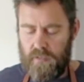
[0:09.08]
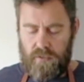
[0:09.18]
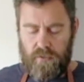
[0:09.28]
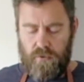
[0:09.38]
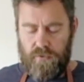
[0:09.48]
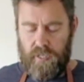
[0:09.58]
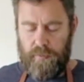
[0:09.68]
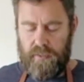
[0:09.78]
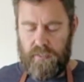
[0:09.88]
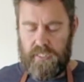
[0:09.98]
So the cool thing
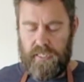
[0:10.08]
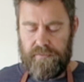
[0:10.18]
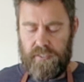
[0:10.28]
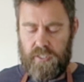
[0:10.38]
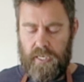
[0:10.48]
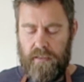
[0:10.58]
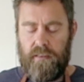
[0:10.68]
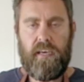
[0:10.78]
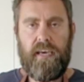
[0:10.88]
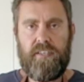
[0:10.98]
about this knife is
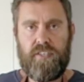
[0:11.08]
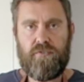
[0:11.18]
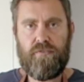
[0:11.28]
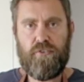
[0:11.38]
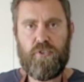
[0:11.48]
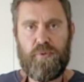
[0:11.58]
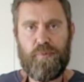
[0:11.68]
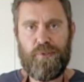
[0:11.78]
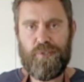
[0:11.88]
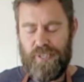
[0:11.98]
the edge is
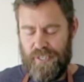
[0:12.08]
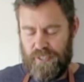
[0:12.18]
reversible.